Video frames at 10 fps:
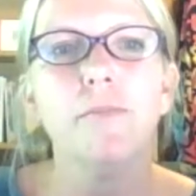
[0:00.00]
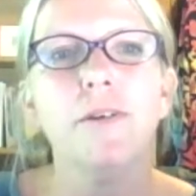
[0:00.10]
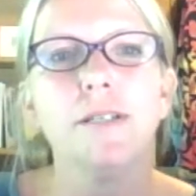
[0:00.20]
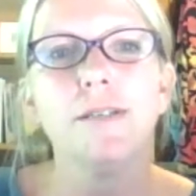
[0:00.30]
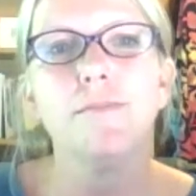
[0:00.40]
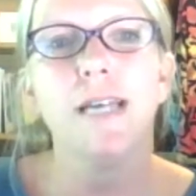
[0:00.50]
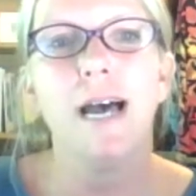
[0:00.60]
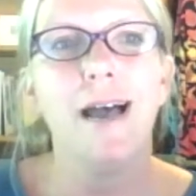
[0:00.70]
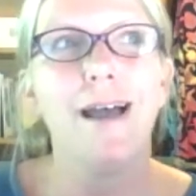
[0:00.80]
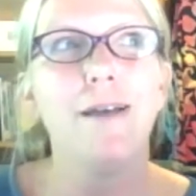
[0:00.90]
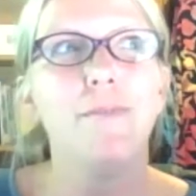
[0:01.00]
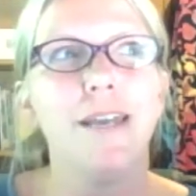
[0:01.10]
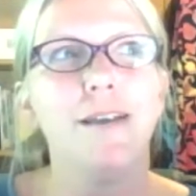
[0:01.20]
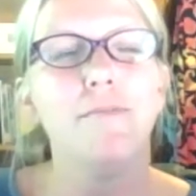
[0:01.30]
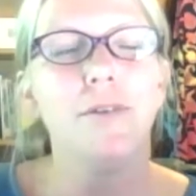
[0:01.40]
put some time
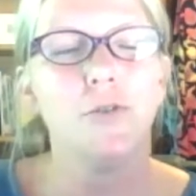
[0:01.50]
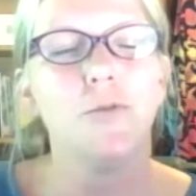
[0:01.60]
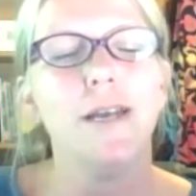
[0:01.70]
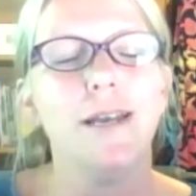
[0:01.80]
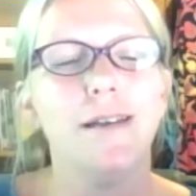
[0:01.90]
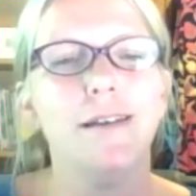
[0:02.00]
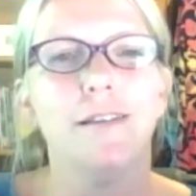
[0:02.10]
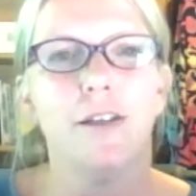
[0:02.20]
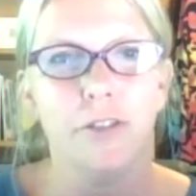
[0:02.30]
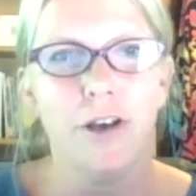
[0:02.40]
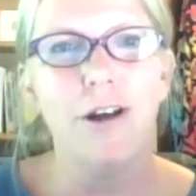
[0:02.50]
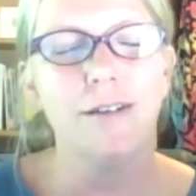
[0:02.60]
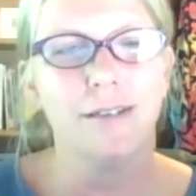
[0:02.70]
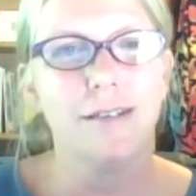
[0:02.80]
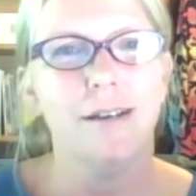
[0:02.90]
in between the
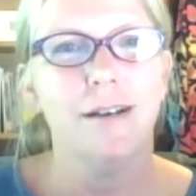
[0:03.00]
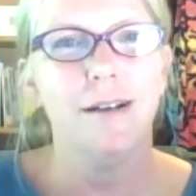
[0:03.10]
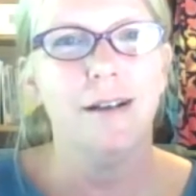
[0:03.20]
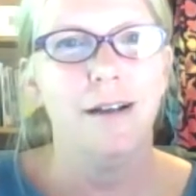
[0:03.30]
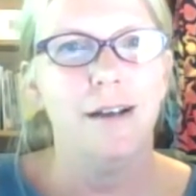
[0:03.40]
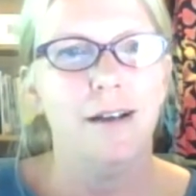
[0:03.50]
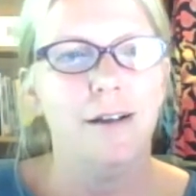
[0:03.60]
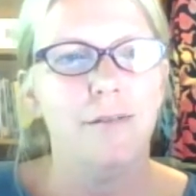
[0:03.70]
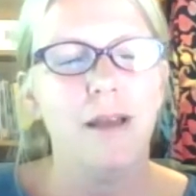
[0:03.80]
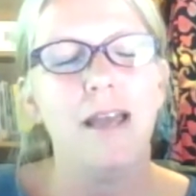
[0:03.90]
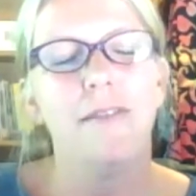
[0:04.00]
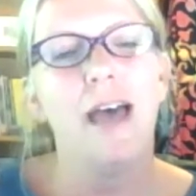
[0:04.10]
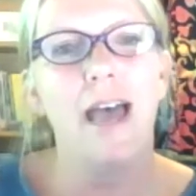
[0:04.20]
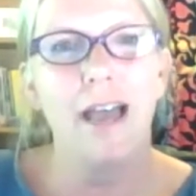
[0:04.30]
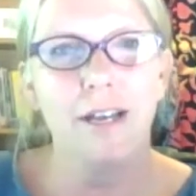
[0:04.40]
thought and the
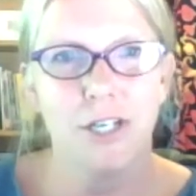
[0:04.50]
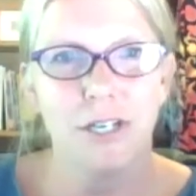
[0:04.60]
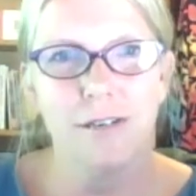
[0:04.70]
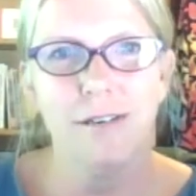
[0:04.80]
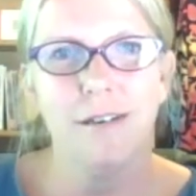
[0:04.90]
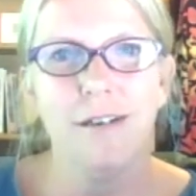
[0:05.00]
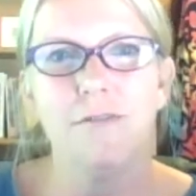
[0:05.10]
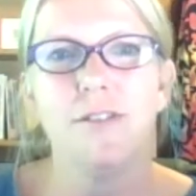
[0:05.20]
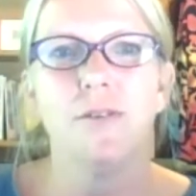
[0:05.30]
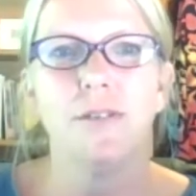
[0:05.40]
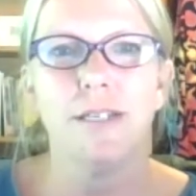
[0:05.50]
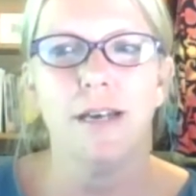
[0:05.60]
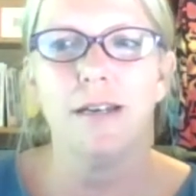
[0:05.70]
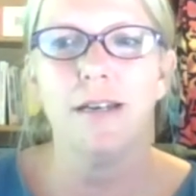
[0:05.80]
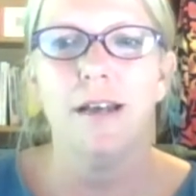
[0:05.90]
action of
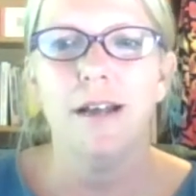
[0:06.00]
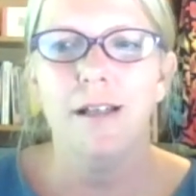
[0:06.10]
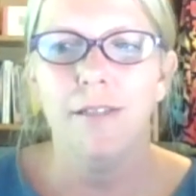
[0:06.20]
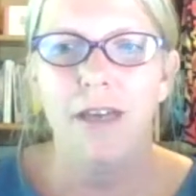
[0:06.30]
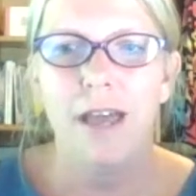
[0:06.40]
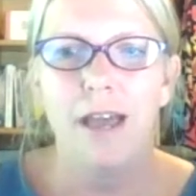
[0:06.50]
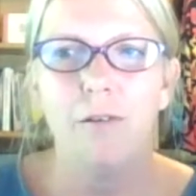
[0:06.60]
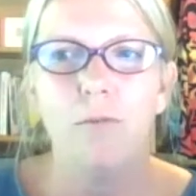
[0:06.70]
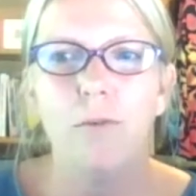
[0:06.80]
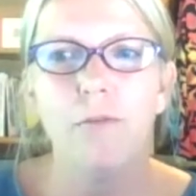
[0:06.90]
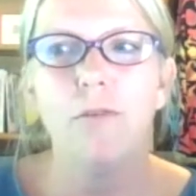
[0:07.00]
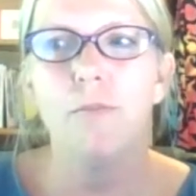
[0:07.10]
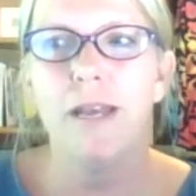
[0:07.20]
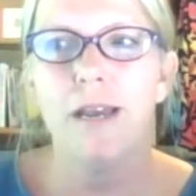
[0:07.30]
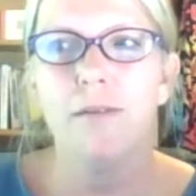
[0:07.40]
suicide, that we will
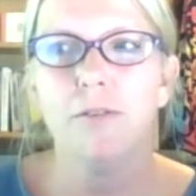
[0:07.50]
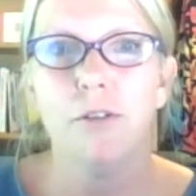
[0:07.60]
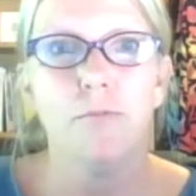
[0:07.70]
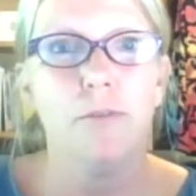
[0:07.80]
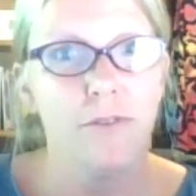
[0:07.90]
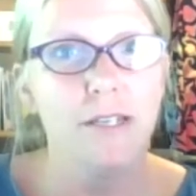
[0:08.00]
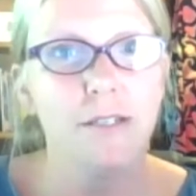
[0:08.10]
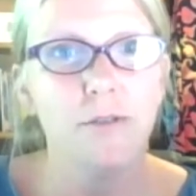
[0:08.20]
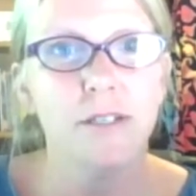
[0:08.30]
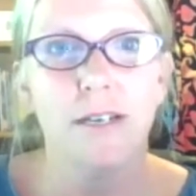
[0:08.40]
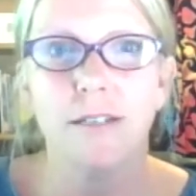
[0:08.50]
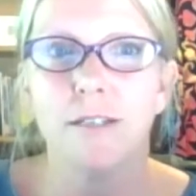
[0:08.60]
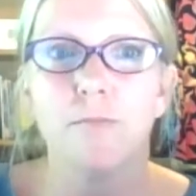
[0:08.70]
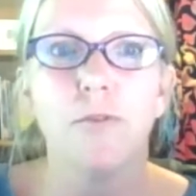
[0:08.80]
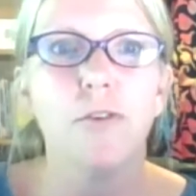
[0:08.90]
be able to prevent suicides.
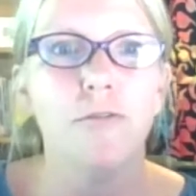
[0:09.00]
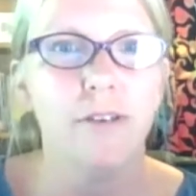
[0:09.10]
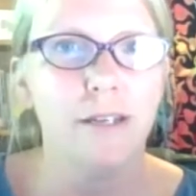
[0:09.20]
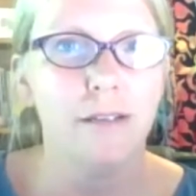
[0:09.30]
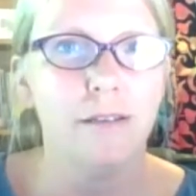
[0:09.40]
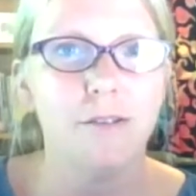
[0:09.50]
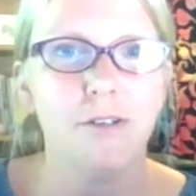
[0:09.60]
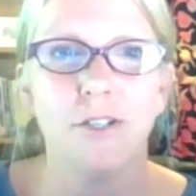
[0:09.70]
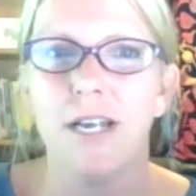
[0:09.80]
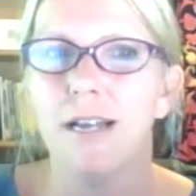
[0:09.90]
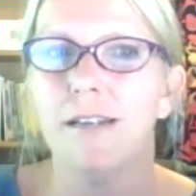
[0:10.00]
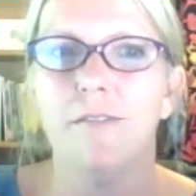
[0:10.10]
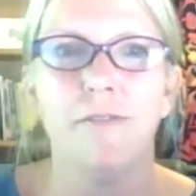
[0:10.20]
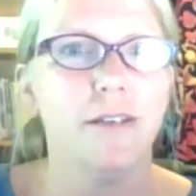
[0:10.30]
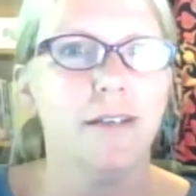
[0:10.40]
It's proven. These are
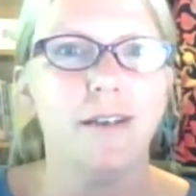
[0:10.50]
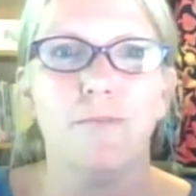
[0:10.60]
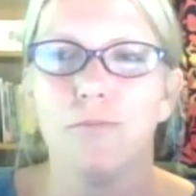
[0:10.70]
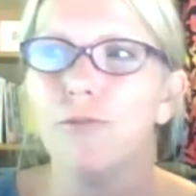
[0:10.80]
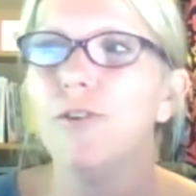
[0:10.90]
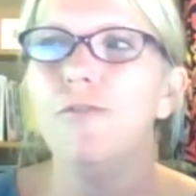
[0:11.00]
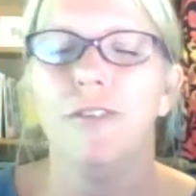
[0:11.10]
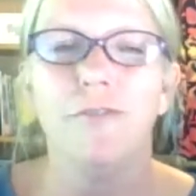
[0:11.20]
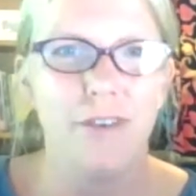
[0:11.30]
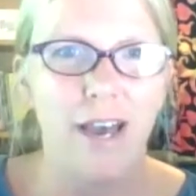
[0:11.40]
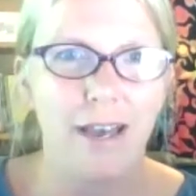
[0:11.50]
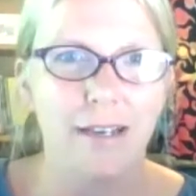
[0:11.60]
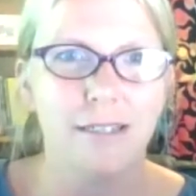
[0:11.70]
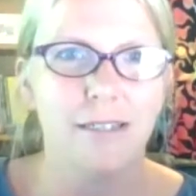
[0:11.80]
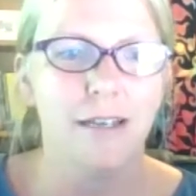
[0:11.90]
scientifically proven
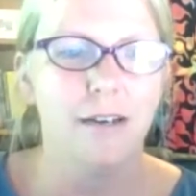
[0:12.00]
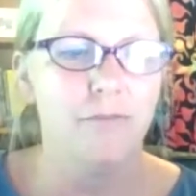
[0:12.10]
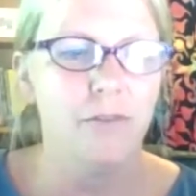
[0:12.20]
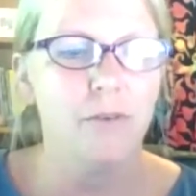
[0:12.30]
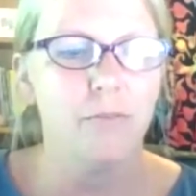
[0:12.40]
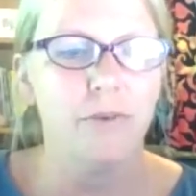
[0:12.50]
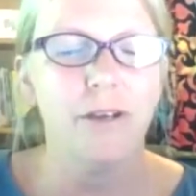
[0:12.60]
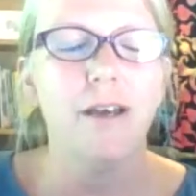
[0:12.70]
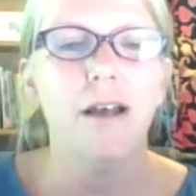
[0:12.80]
facts that if we can put